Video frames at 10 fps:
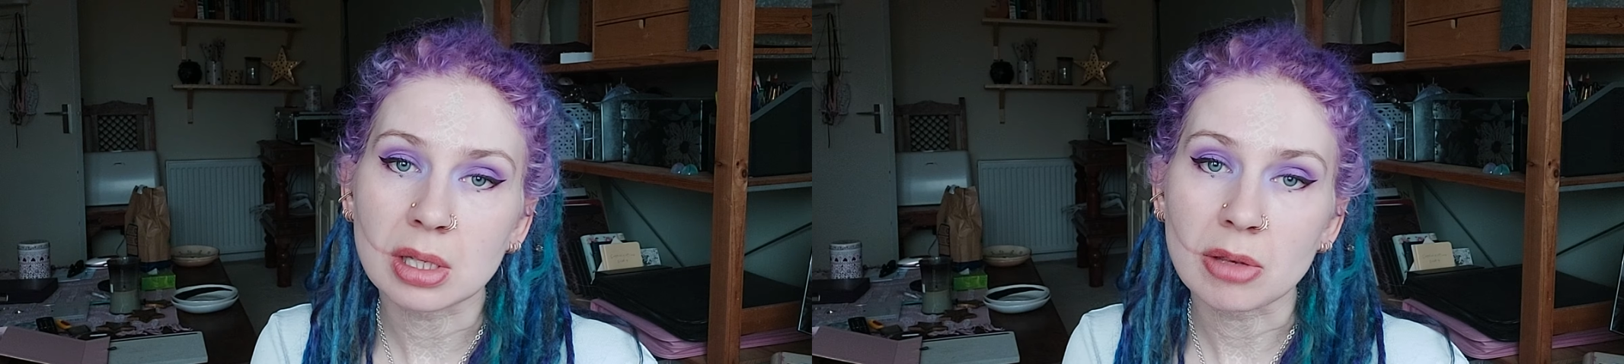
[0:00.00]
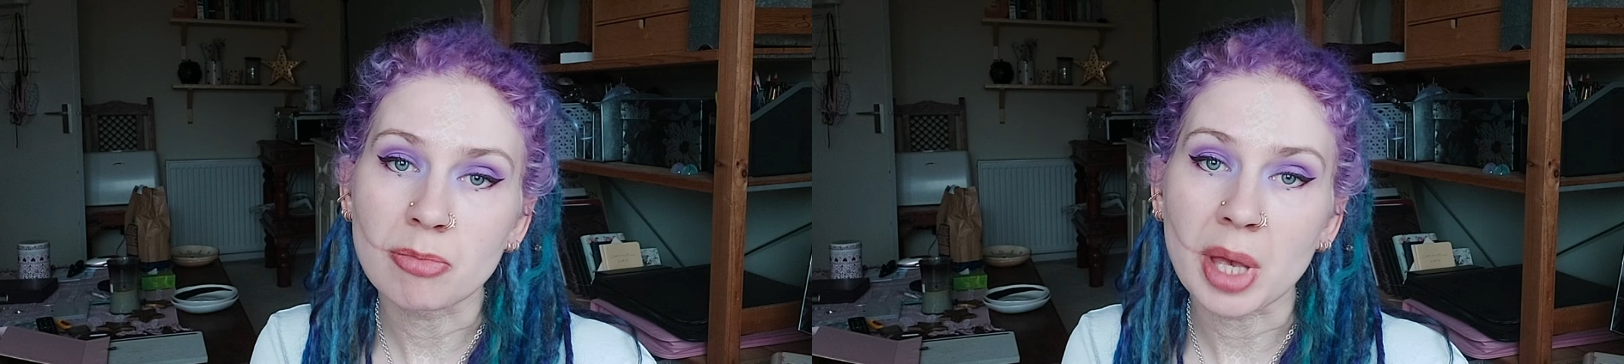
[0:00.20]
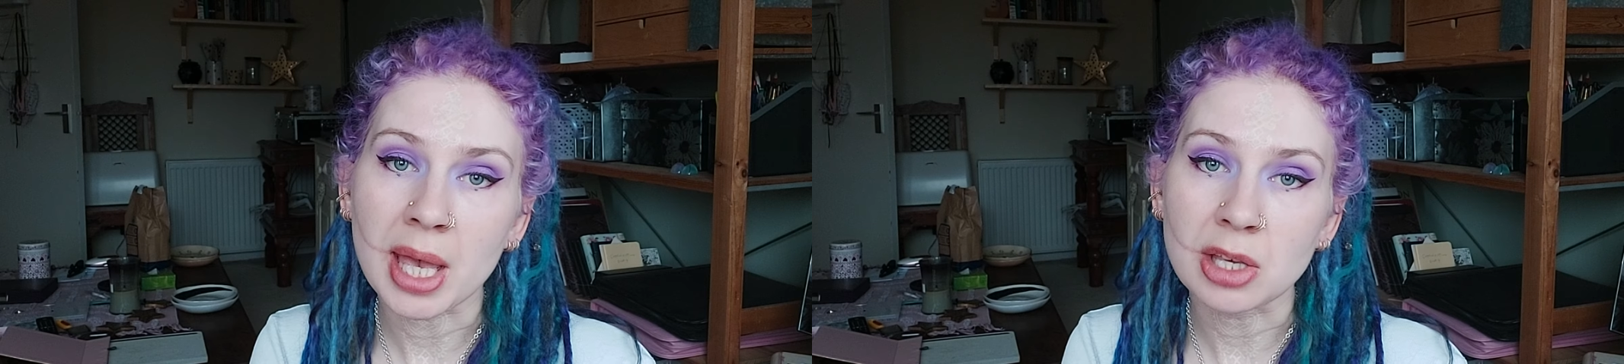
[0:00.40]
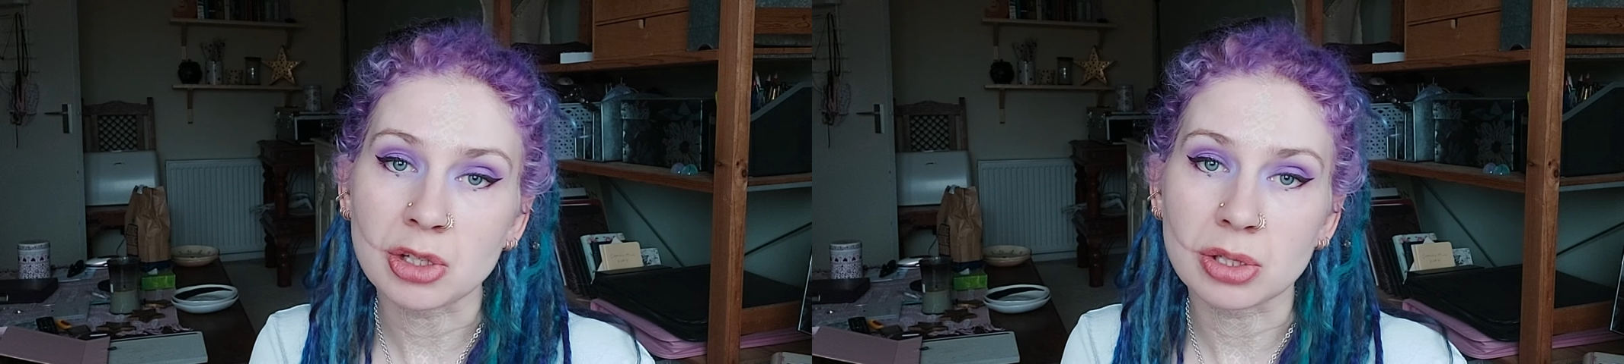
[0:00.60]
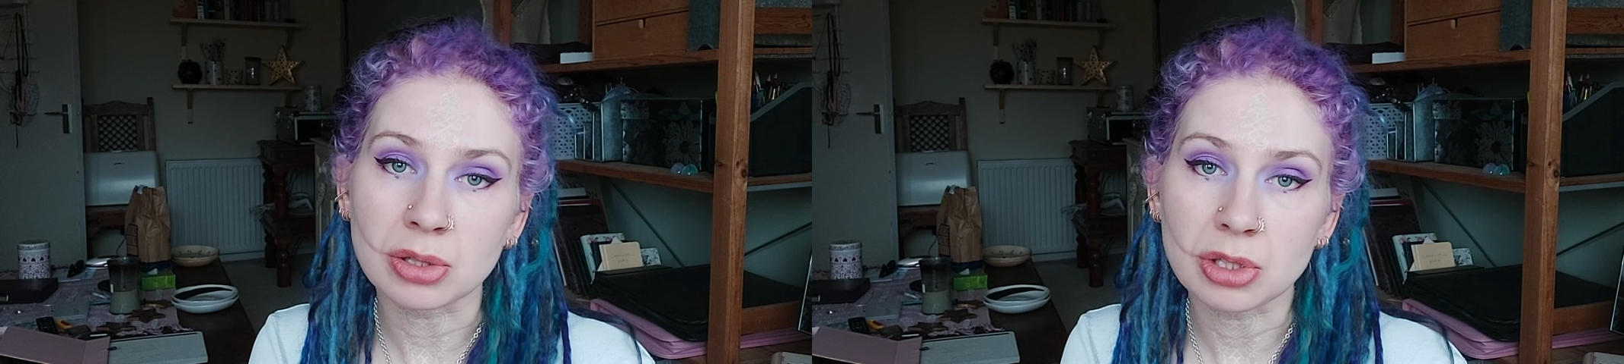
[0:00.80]

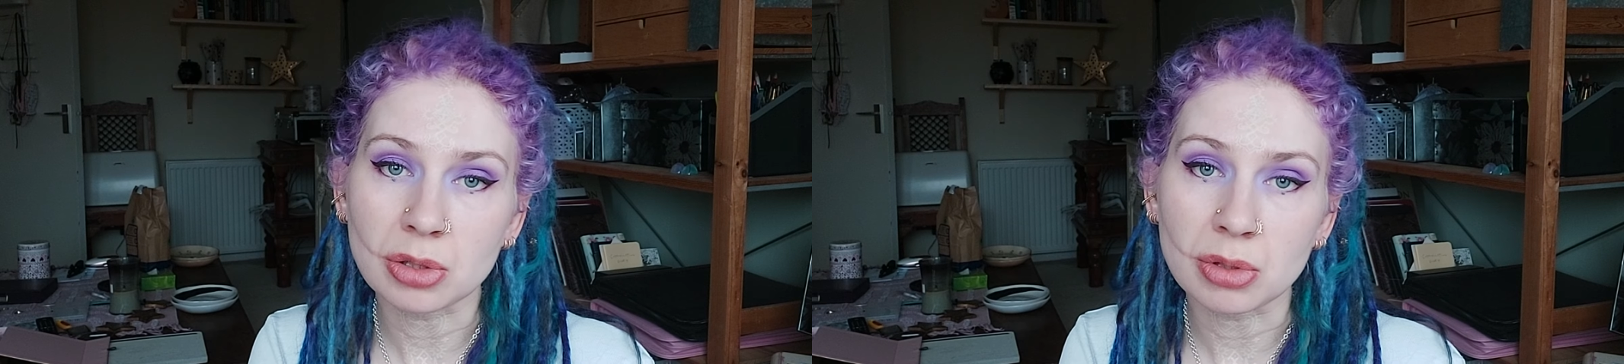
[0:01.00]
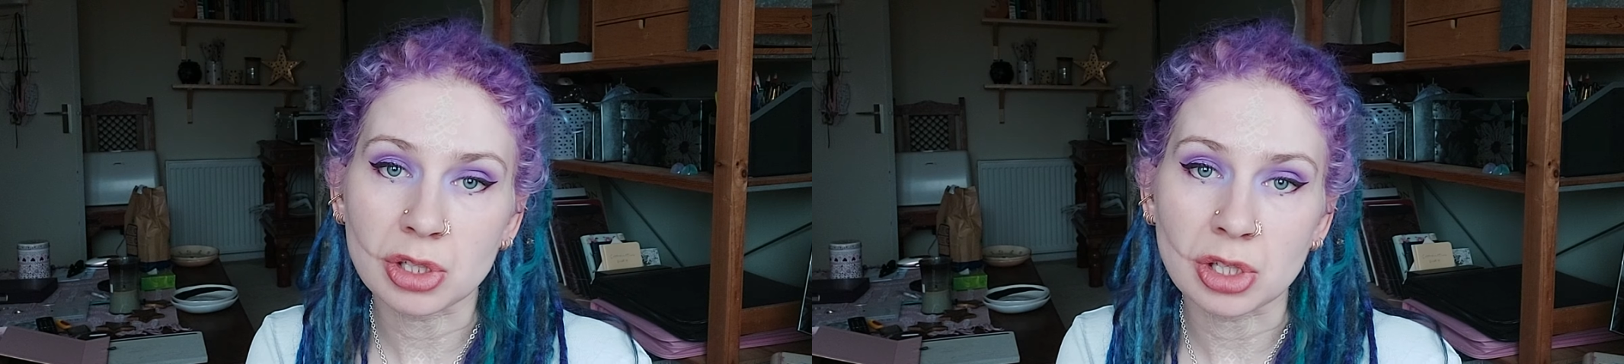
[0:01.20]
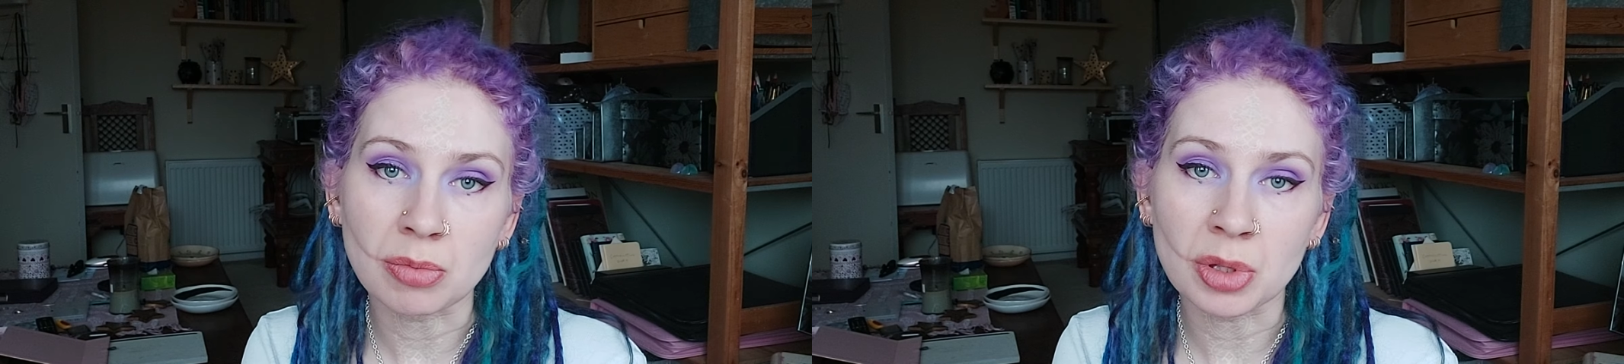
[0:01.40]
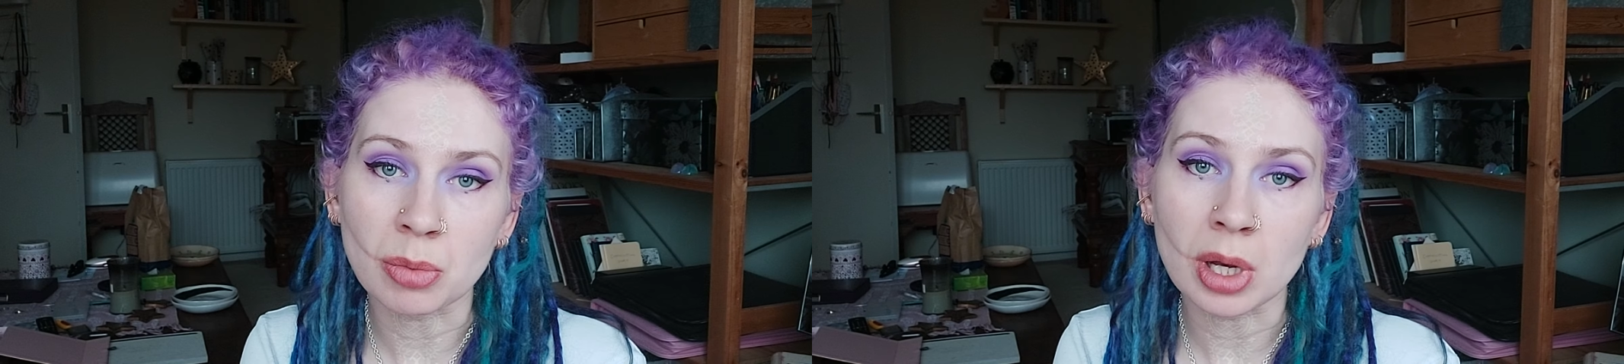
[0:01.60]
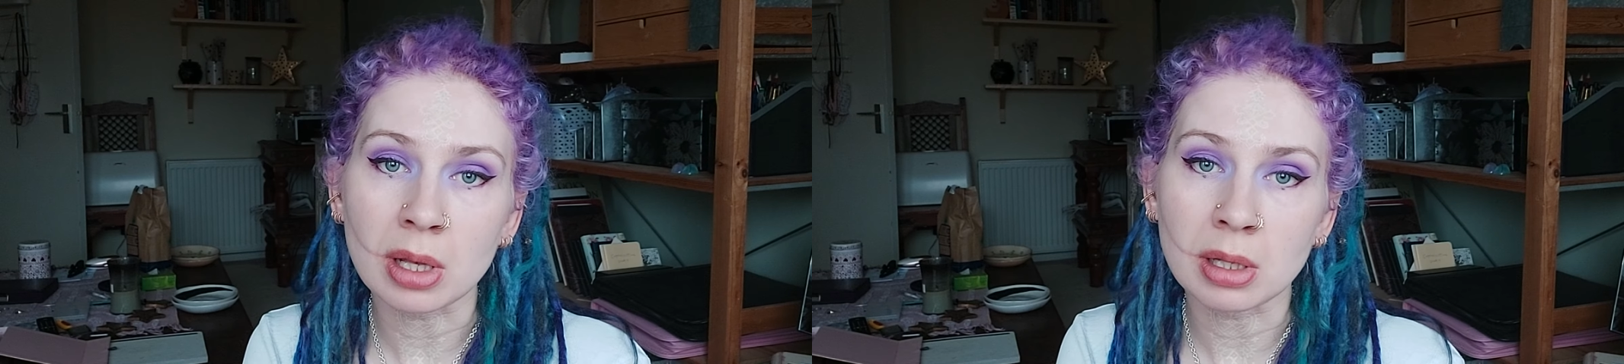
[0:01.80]
impatient to assume the
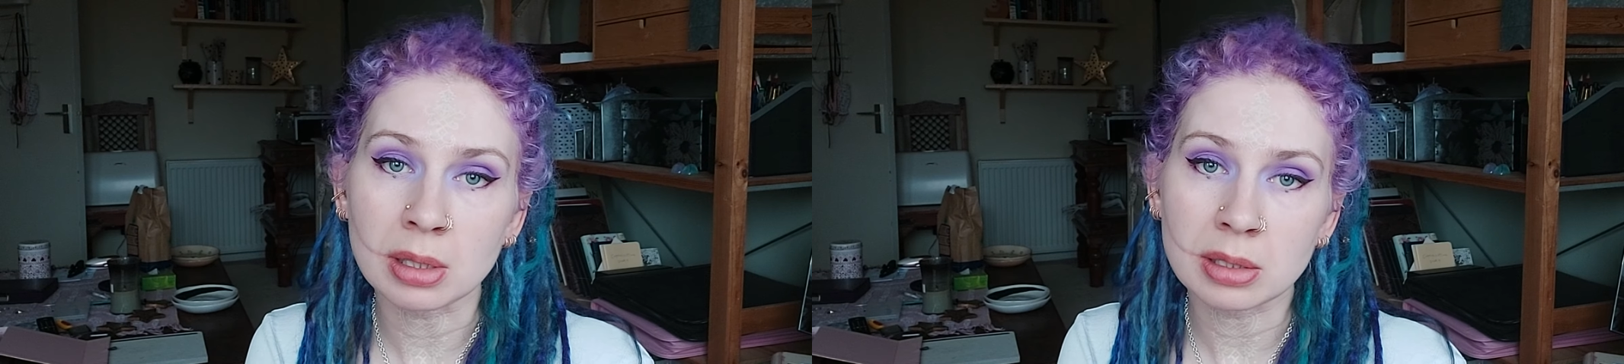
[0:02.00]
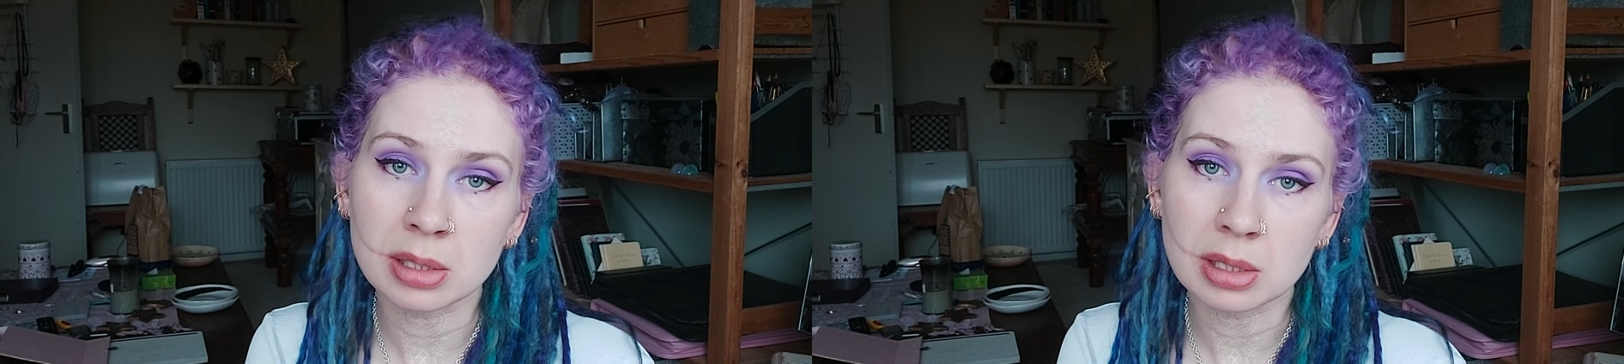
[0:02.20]
world.